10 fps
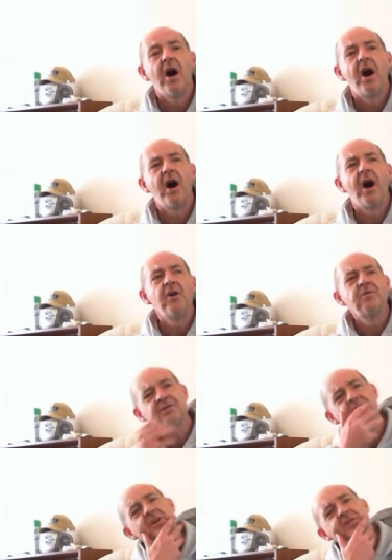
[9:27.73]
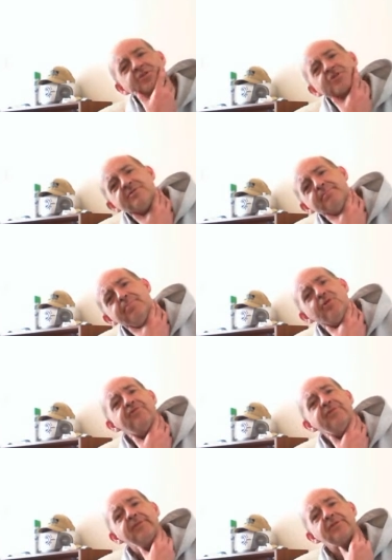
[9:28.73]
I also would like to do some book
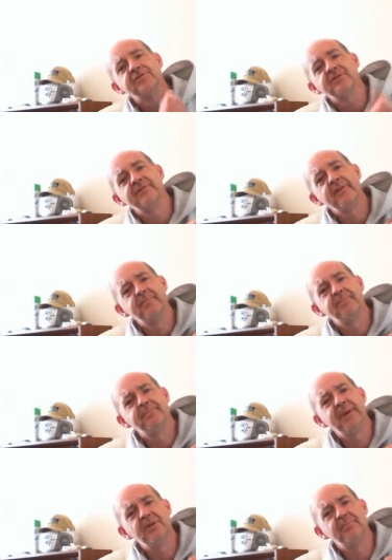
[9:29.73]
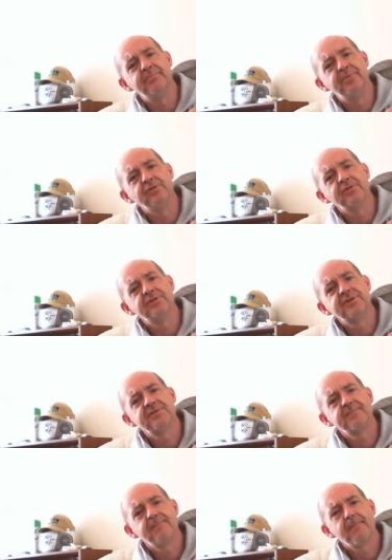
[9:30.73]
reviews because I'm very big on books,
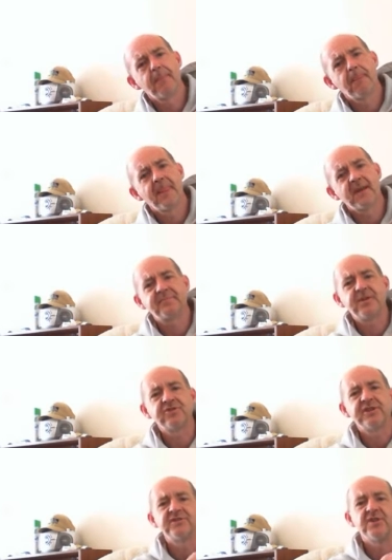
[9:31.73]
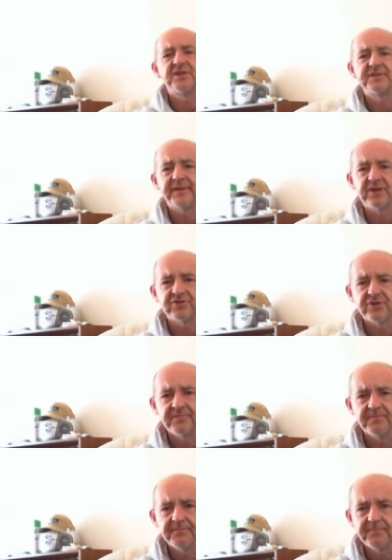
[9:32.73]
especially science
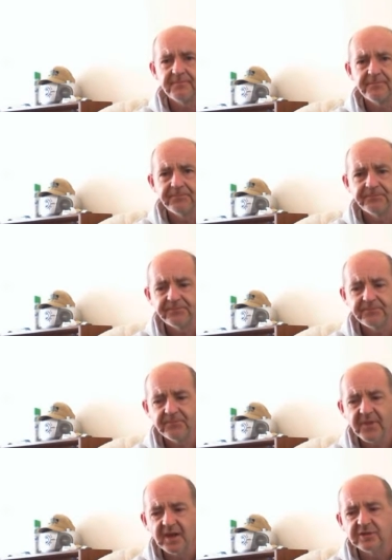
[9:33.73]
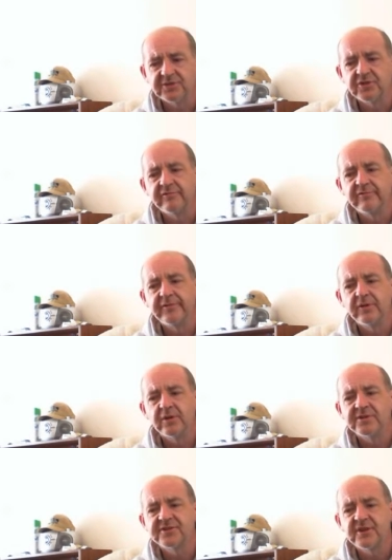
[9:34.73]
fiction. I'd like to do a review
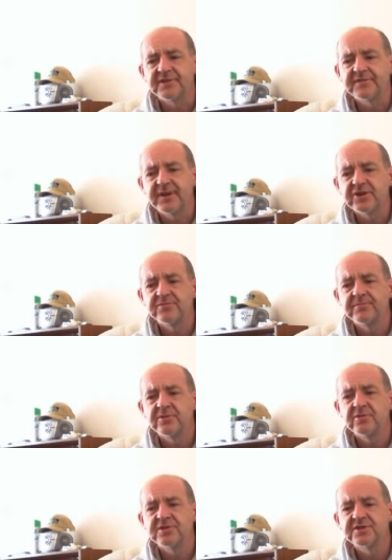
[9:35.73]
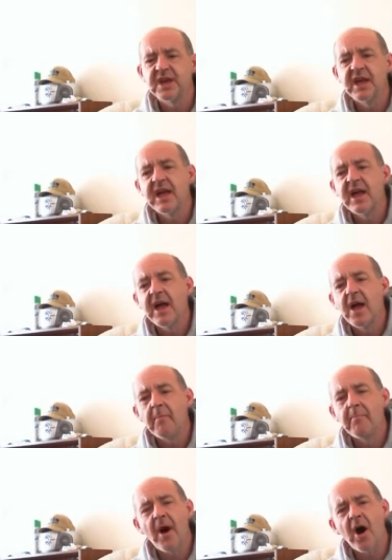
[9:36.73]
on science fiction books,
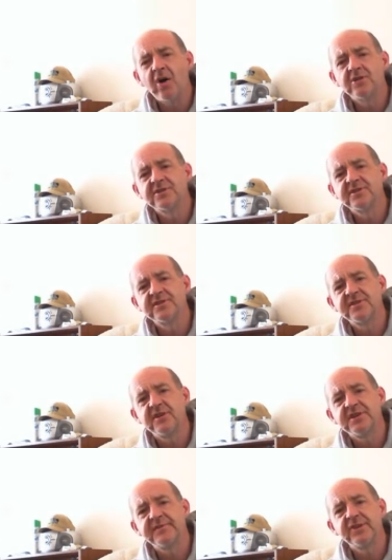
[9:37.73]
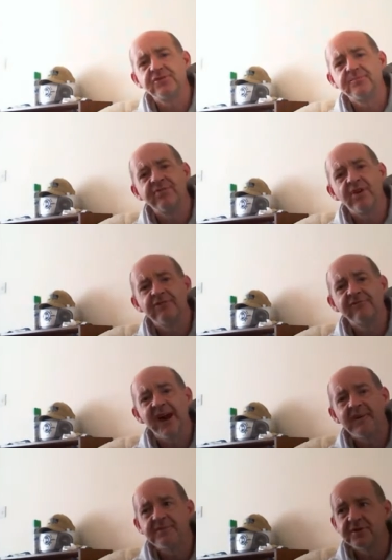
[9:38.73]
past science fiction
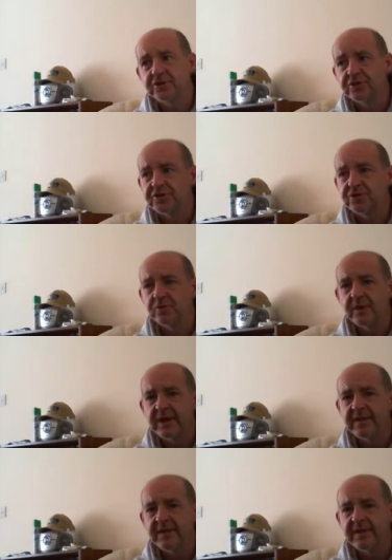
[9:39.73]
programs that could do with